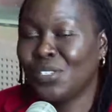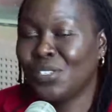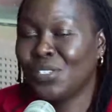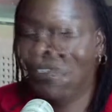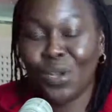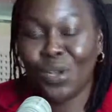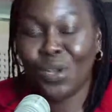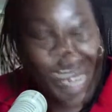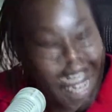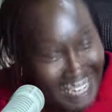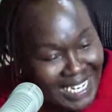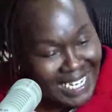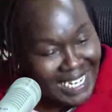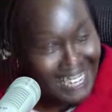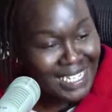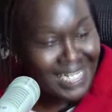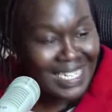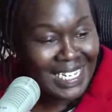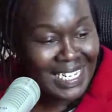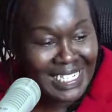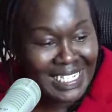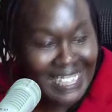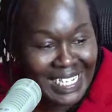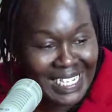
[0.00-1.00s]
So,
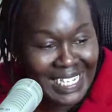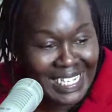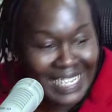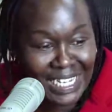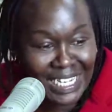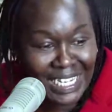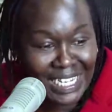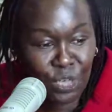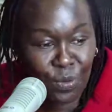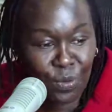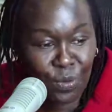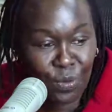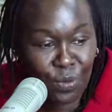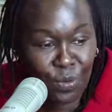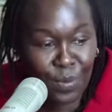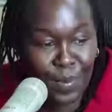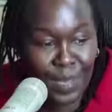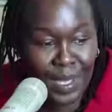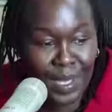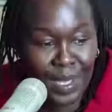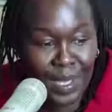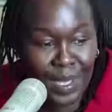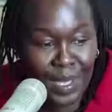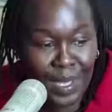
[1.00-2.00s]
leaders listening to me,
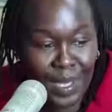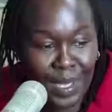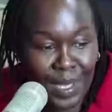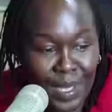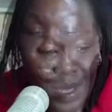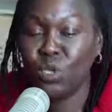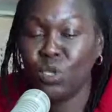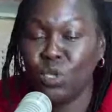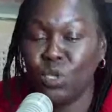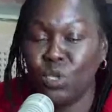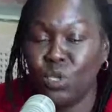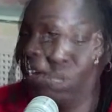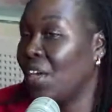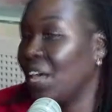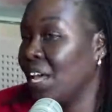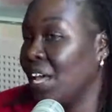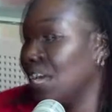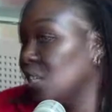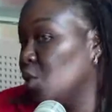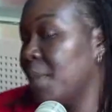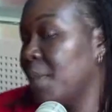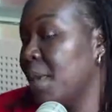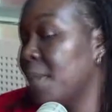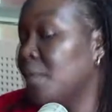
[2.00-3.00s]
those are things
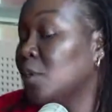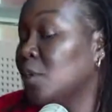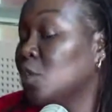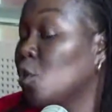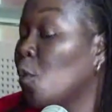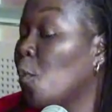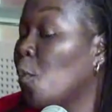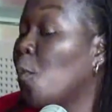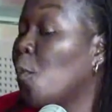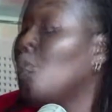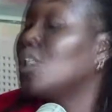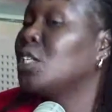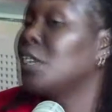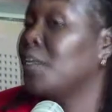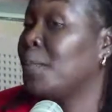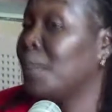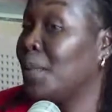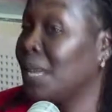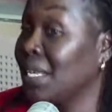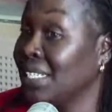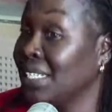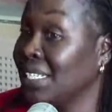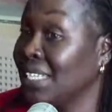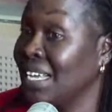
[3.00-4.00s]
you can be able to put in
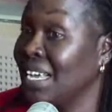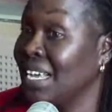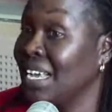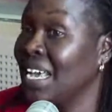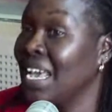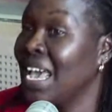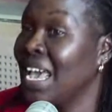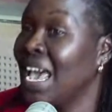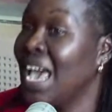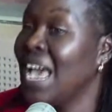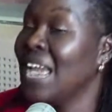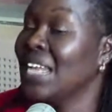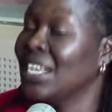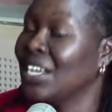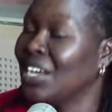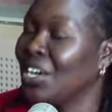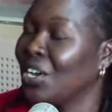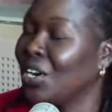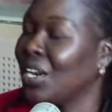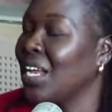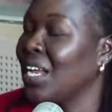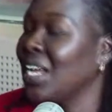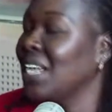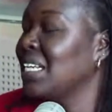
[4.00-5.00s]
place yes. and
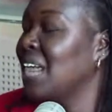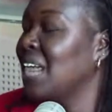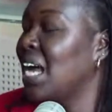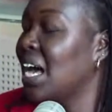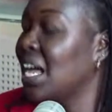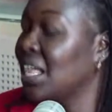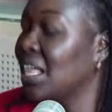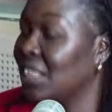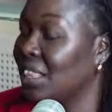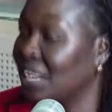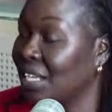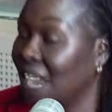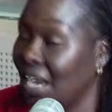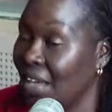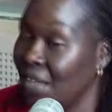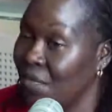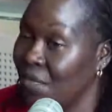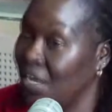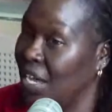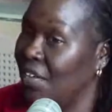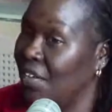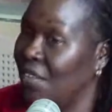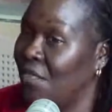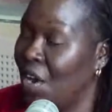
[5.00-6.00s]
create a
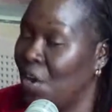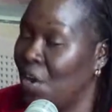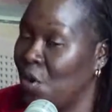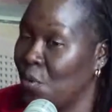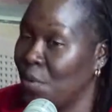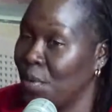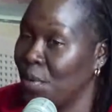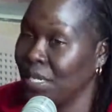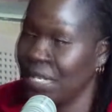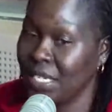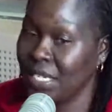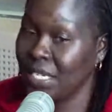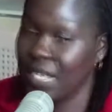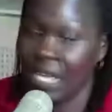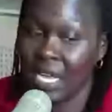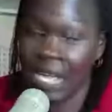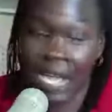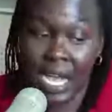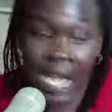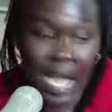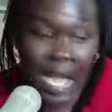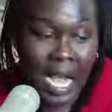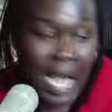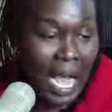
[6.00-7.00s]
thriving environment,
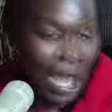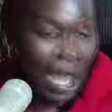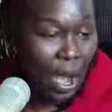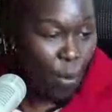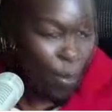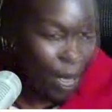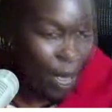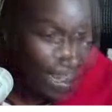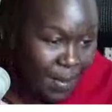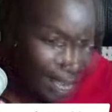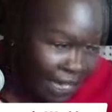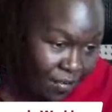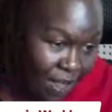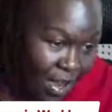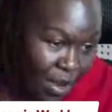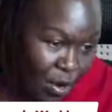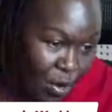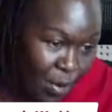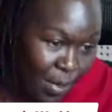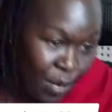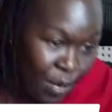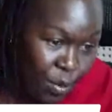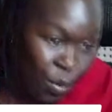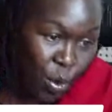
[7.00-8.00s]
a well being
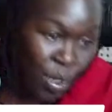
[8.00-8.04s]
environment.